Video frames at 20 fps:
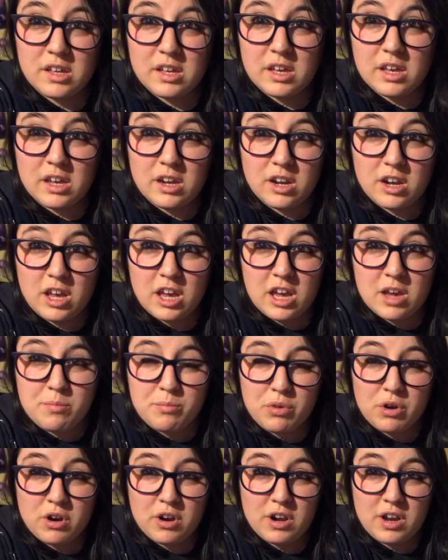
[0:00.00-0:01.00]
And
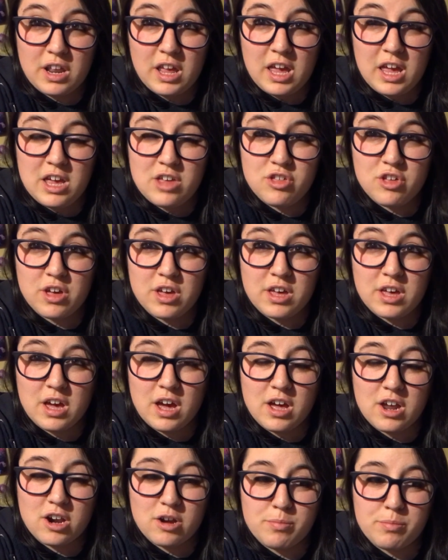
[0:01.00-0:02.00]
Amber and AJ
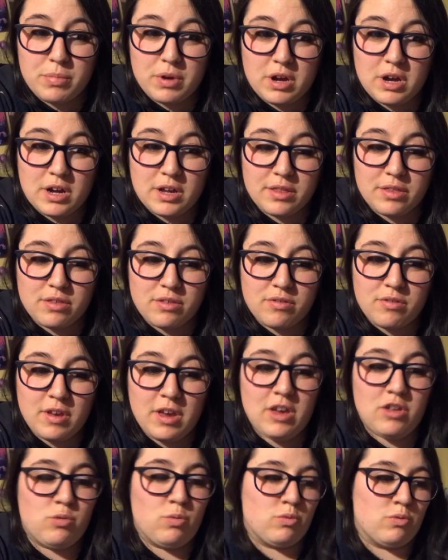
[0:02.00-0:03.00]
got up on
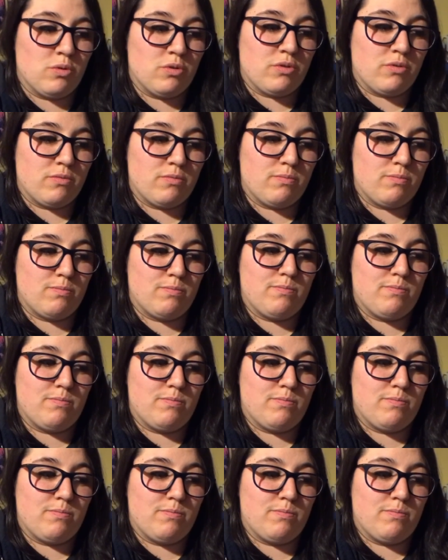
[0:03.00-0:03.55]
stage, which was